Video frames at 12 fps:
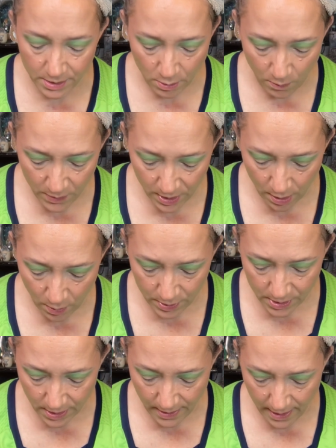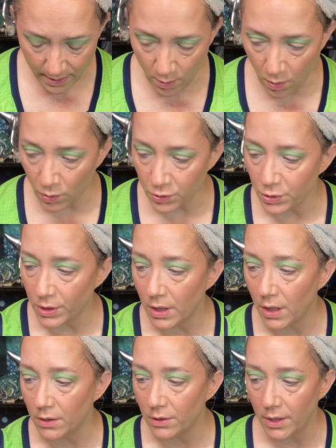So I'm going to go into that cauldron
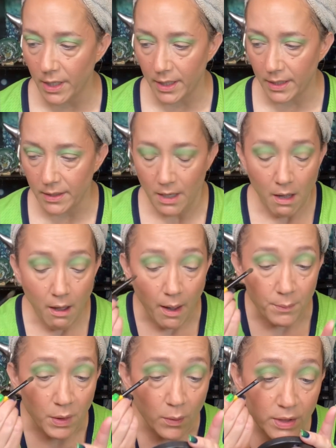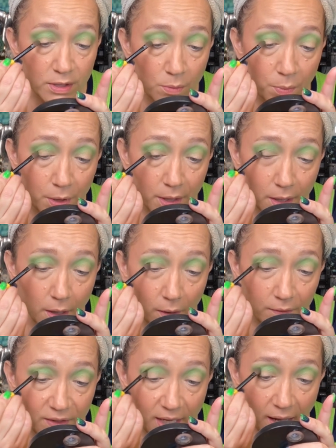color, and I'm going to put it
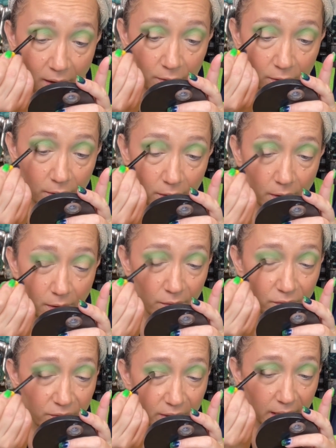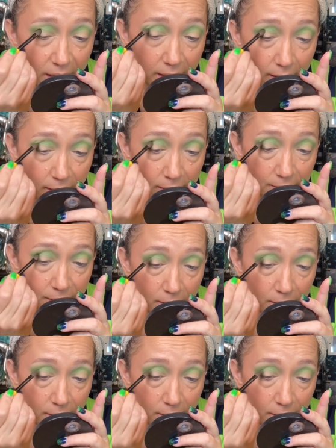on the outer V here.